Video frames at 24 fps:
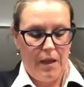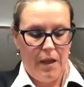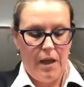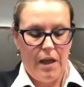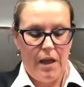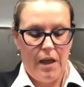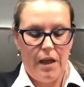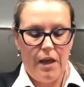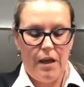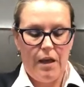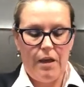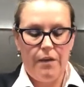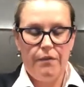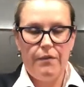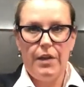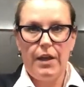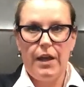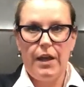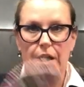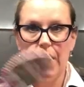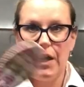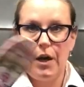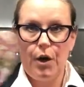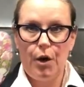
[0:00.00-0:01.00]
I have
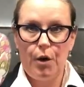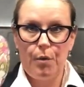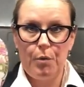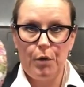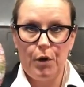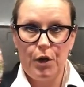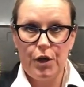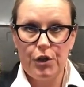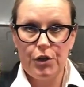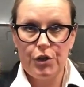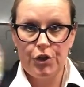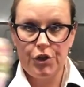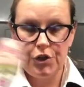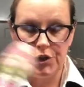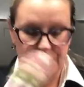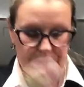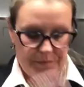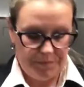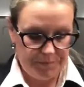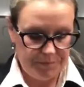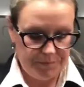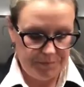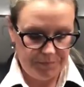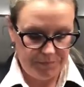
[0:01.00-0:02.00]
a hairbrush.
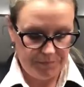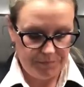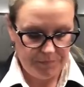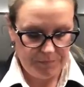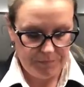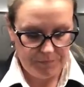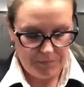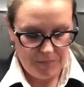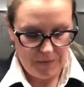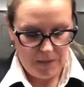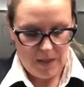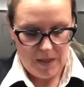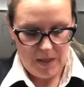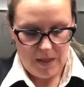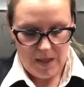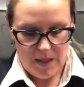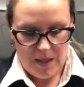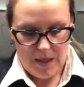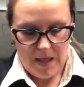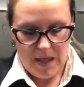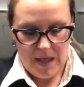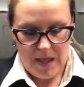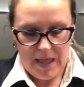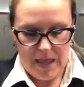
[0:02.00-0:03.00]

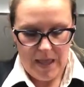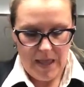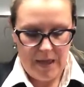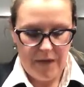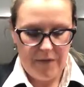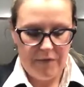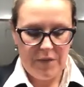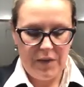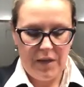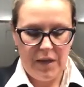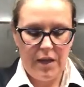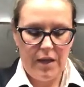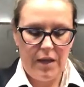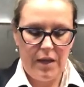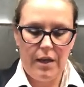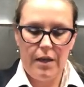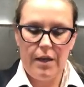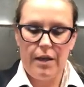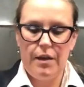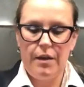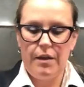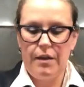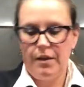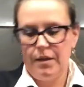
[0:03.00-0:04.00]
I have
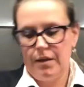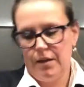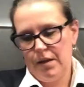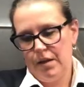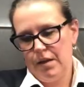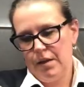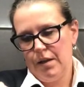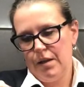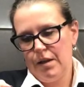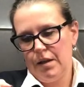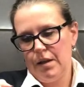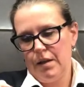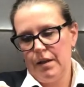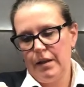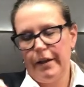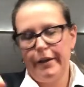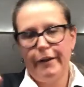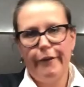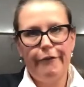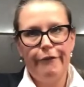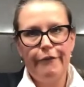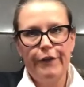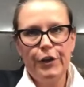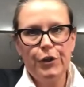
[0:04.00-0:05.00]
like
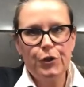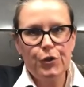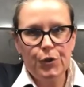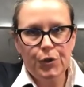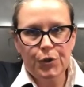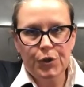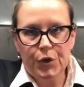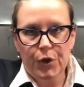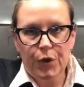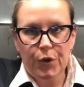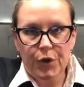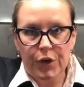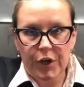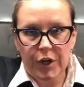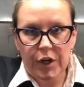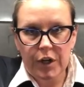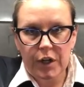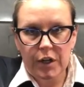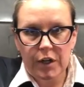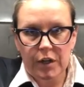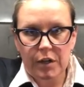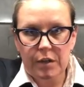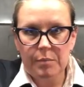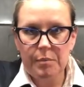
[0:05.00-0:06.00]
a facial
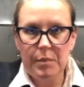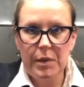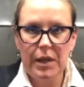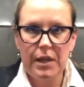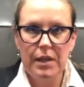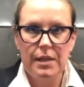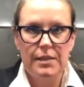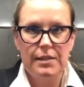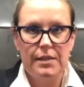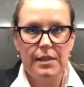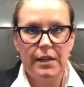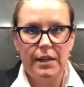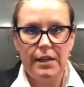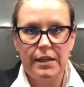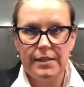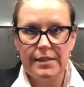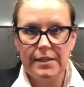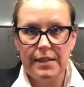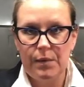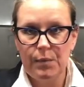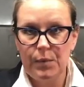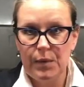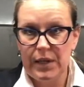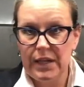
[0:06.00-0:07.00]
toner, because like I
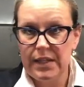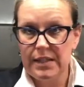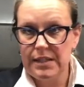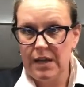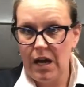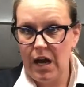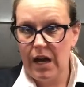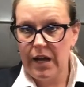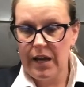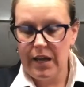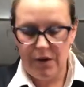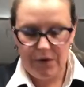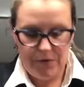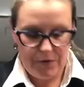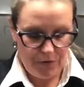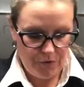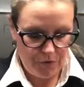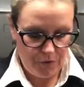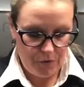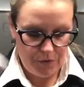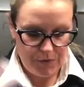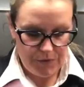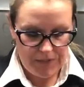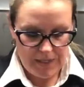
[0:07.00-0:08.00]
said, when it's hot out and
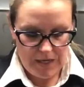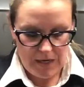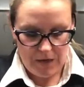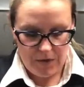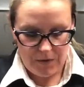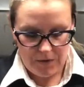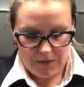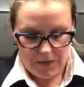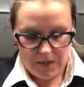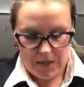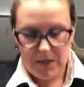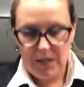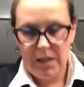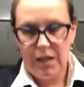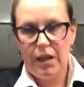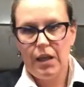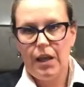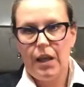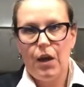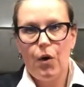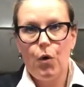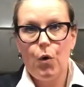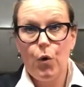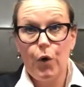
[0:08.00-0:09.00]
gross out,
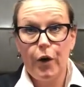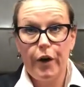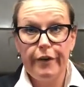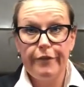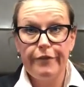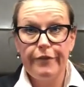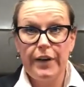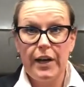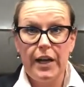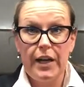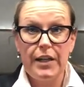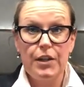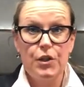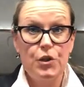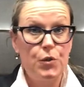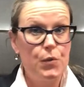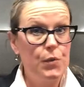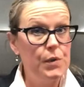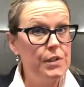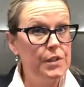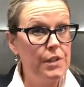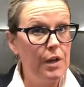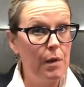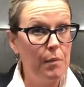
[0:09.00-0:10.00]
or if I do
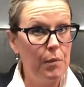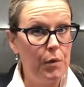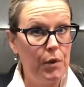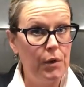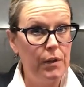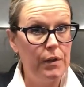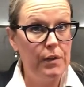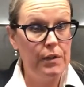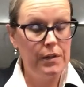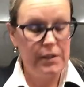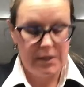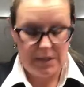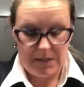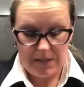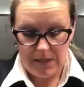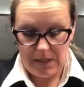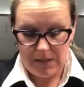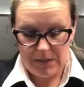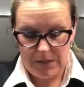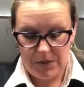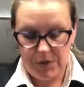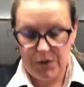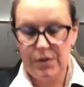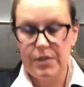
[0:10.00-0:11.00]
a double,
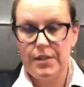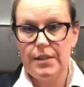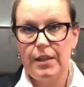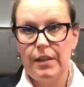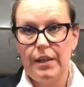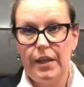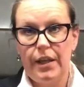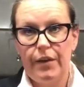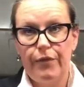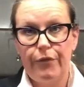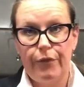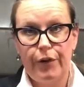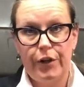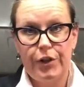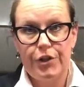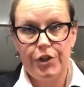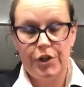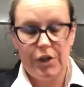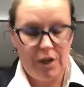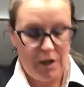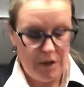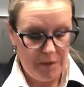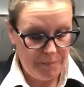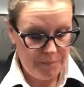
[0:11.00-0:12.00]
that's good to like
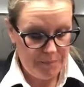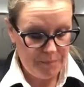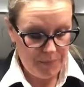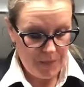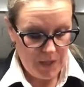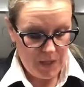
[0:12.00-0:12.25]
freshen up.